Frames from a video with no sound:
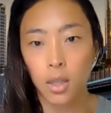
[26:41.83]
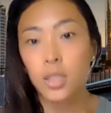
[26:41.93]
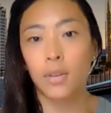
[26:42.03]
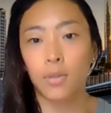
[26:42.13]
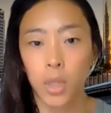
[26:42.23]

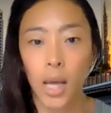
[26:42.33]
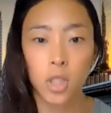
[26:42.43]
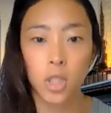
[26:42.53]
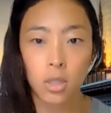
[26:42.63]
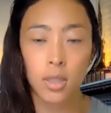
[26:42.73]
aside from
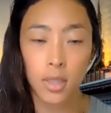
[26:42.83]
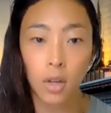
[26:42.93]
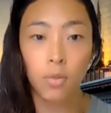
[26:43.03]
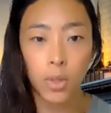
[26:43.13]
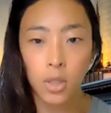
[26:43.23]
climate change
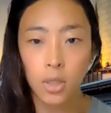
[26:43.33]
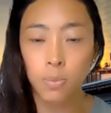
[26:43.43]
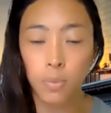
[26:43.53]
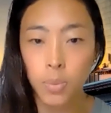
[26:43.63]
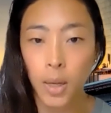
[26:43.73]
itself, which is
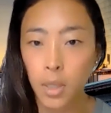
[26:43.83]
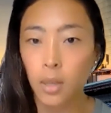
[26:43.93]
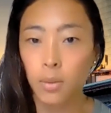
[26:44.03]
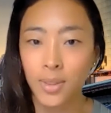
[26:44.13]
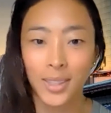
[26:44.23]
probably
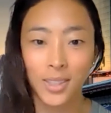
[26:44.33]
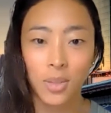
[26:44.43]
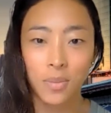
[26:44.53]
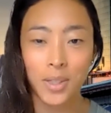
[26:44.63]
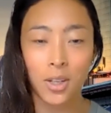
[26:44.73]

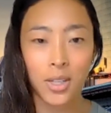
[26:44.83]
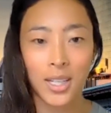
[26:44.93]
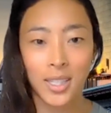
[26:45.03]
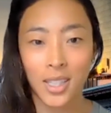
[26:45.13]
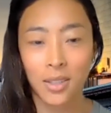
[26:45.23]
should be
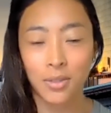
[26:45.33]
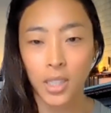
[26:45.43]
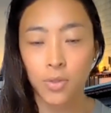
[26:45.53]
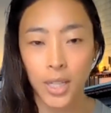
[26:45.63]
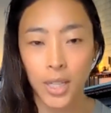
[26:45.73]
noted as a key
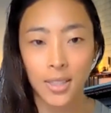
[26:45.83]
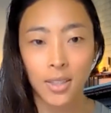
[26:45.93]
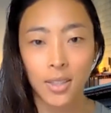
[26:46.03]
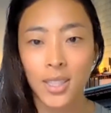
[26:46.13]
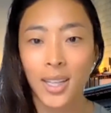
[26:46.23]
risk for data
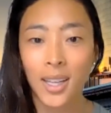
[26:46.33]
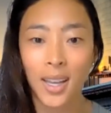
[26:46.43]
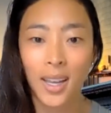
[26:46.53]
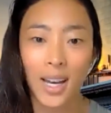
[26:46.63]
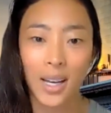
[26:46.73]
centers,
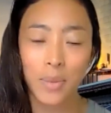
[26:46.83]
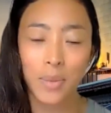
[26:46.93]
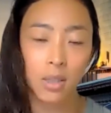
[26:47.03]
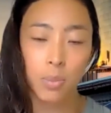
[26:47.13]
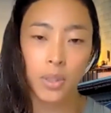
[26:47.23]

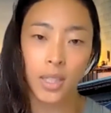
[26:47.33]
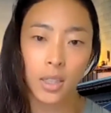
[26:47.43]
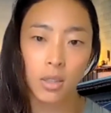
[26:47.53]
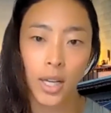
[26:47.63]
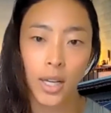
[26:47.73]
but the ability
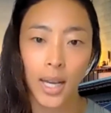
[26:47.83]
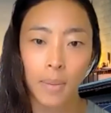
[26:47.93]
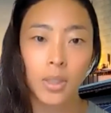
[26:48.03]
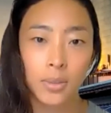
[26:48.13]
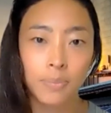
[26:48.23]
to attract
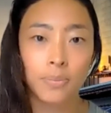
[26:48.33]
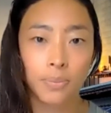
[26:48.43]
capital.